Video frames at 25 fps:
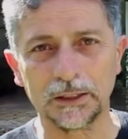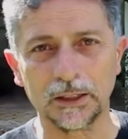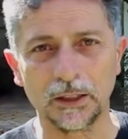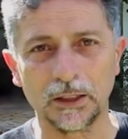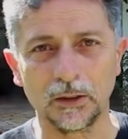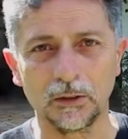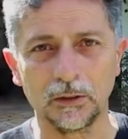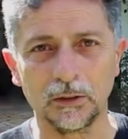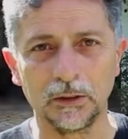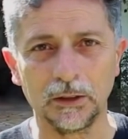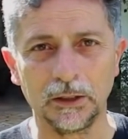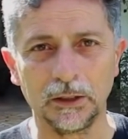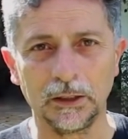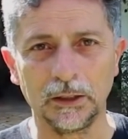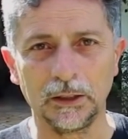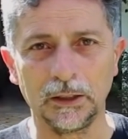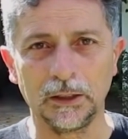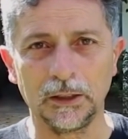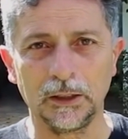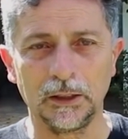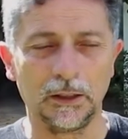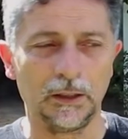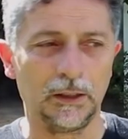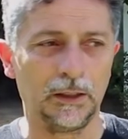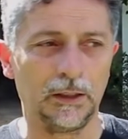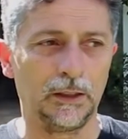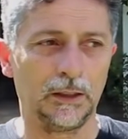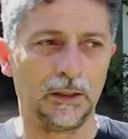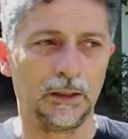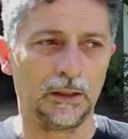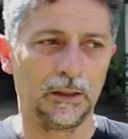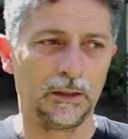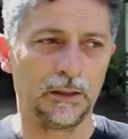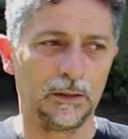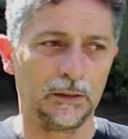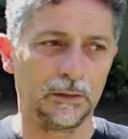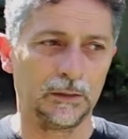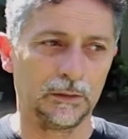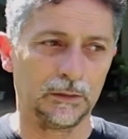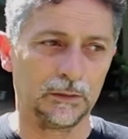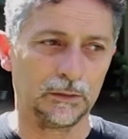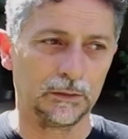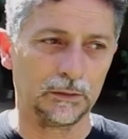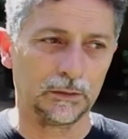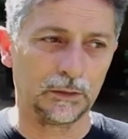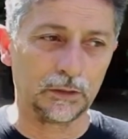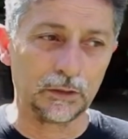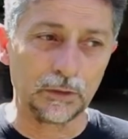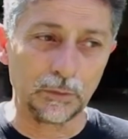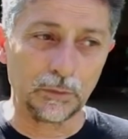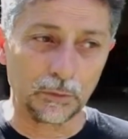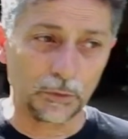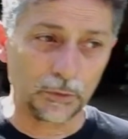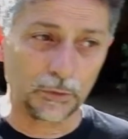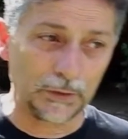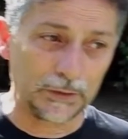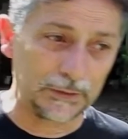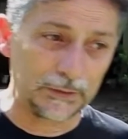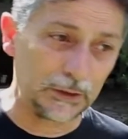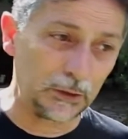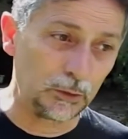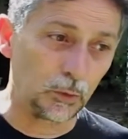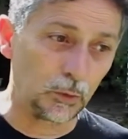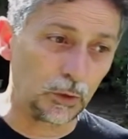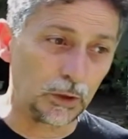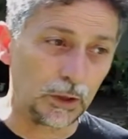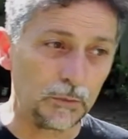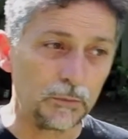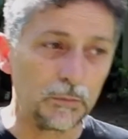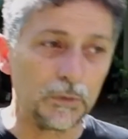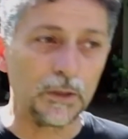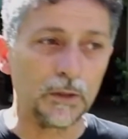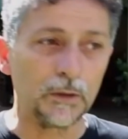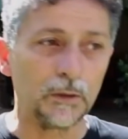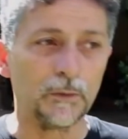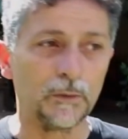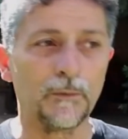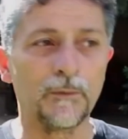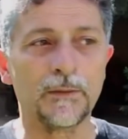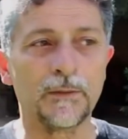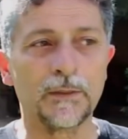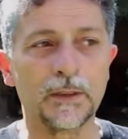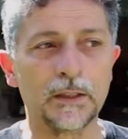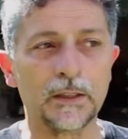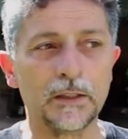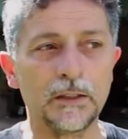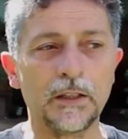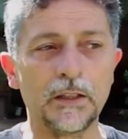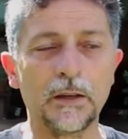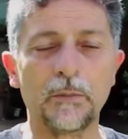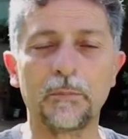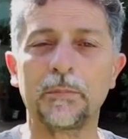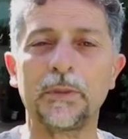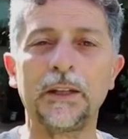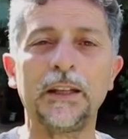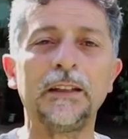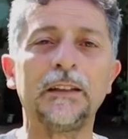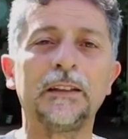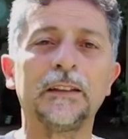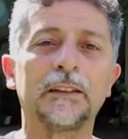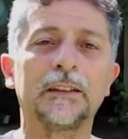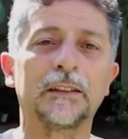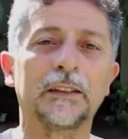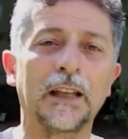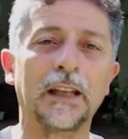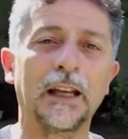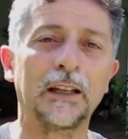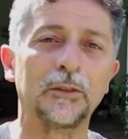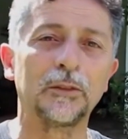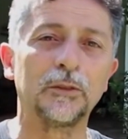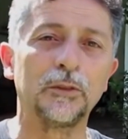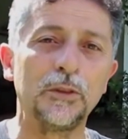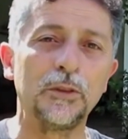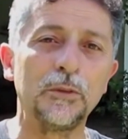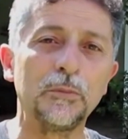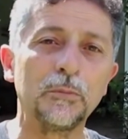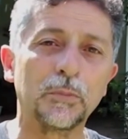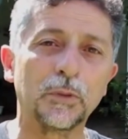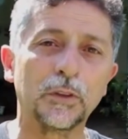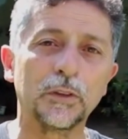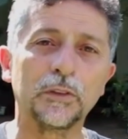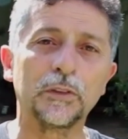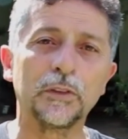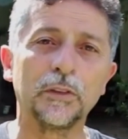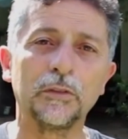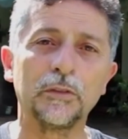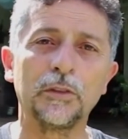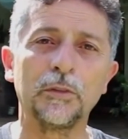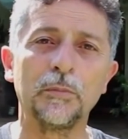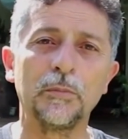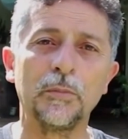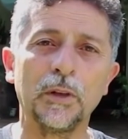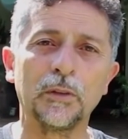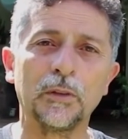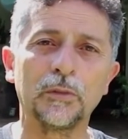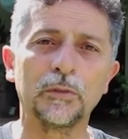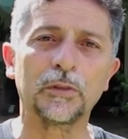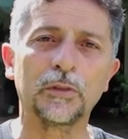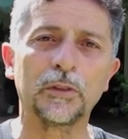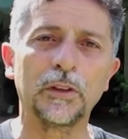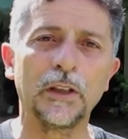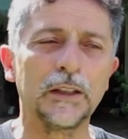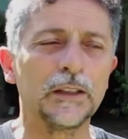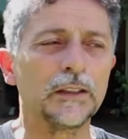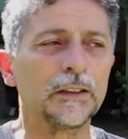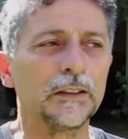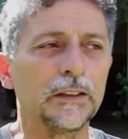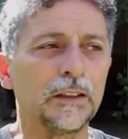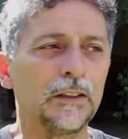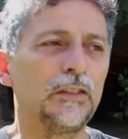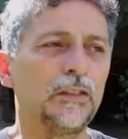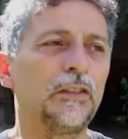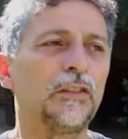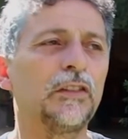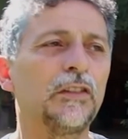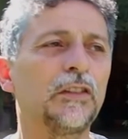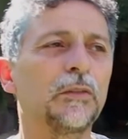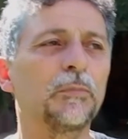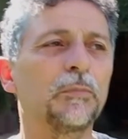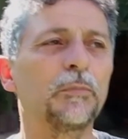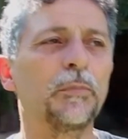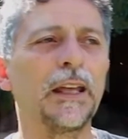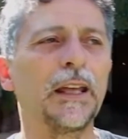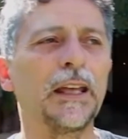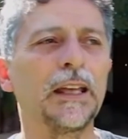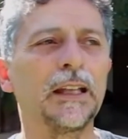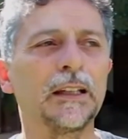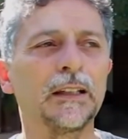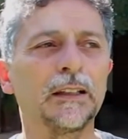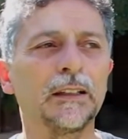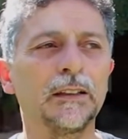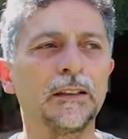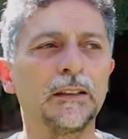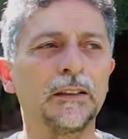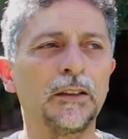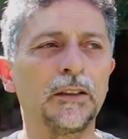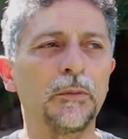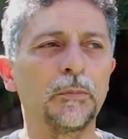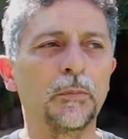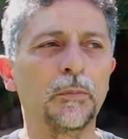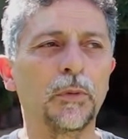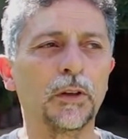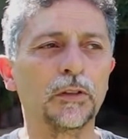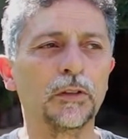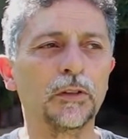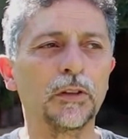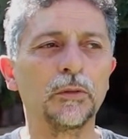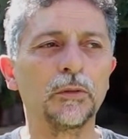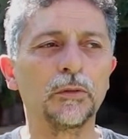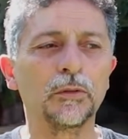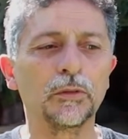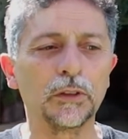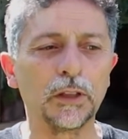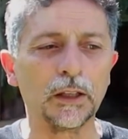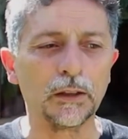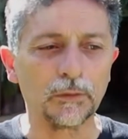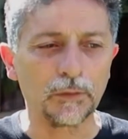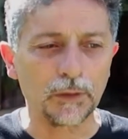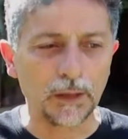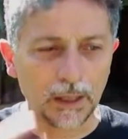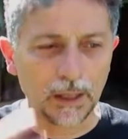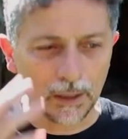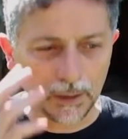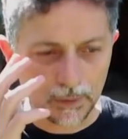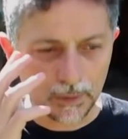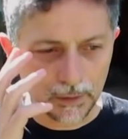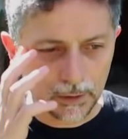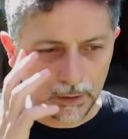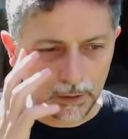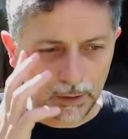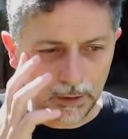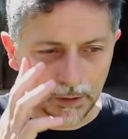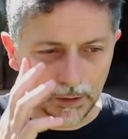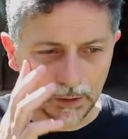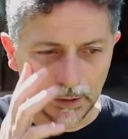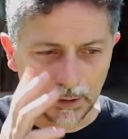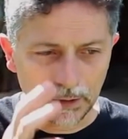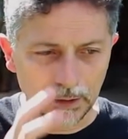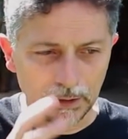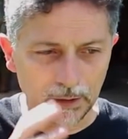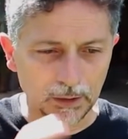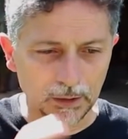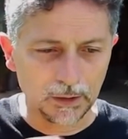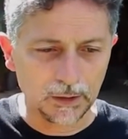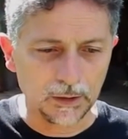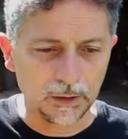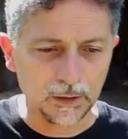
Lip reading: It's fundamental. We're creating a learning path of laying on of hands that we hope to make us keep going, getting benefits and rewards.